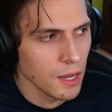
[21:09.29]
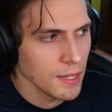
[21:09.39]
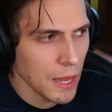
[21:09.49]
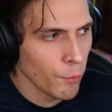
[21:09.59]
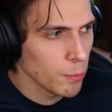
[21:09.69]

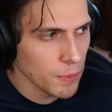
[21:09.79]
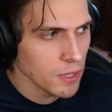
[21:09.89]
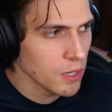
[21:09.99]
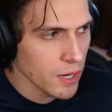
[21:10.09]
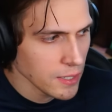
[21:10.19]
And that wouldn't
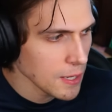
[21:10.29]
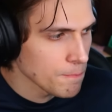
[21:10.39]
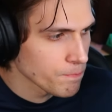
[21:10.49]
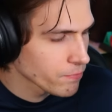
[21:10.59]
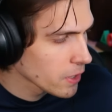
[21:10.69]
be a good
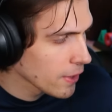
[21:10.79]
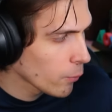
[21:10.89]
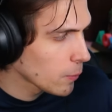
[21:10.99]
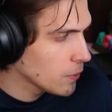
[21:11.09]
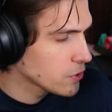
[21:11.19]
idea. Or
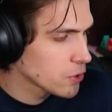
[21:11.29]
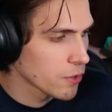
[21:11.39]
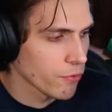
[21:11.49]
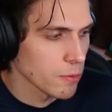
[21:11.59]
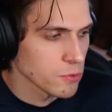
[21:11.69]
that wouldn't be too
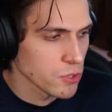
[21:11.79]
good for them.